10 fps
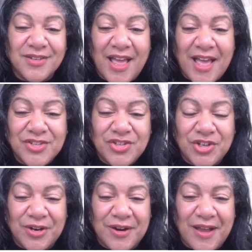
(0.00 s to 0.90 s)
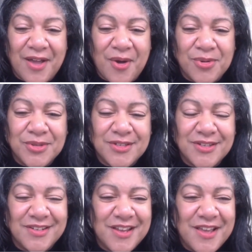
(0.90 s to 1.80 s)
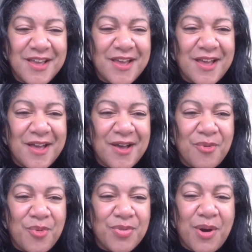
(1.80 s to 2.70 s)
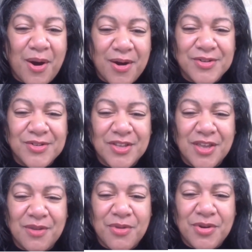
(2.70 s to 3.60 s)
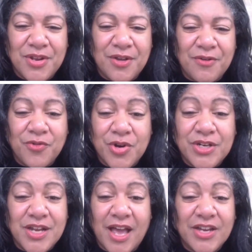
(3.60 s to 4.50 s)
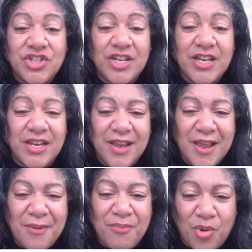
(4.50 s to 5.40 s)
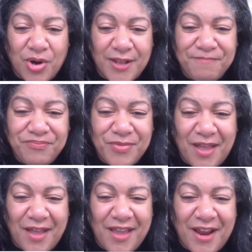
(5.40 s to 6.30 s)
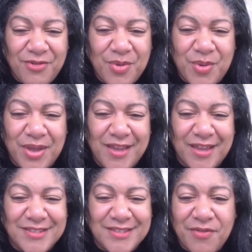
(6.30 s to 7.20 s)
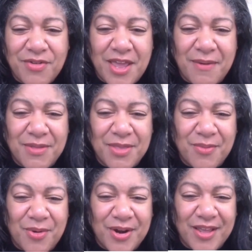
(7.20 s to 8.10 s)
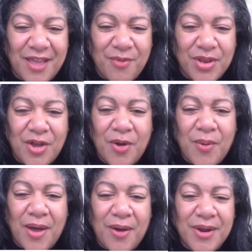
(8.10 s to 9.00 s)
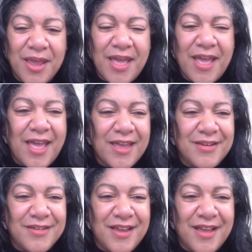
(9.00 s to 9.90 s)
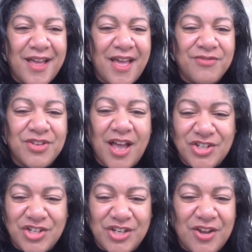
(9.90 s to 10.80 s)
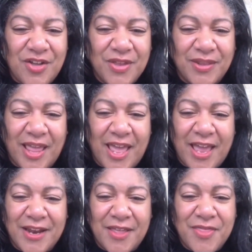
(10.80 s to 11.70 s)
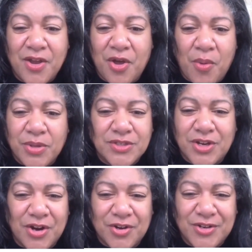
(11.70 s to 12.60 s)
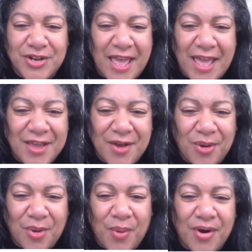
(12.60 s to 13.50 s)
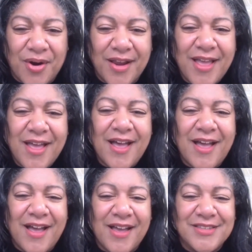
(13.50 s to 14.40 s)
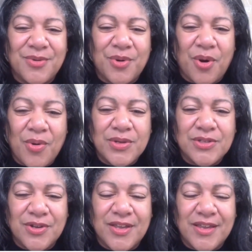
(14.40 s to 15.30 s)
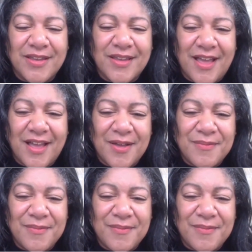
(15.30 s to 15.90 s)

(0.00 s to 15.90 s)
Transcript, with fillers: so last year I hosted with partners in the community a free Tai Chi morning every week at 7 a.m. in the morning, and we go out and have Tai Chi on the land, and then go and start your day and go to work. And so we're always looking,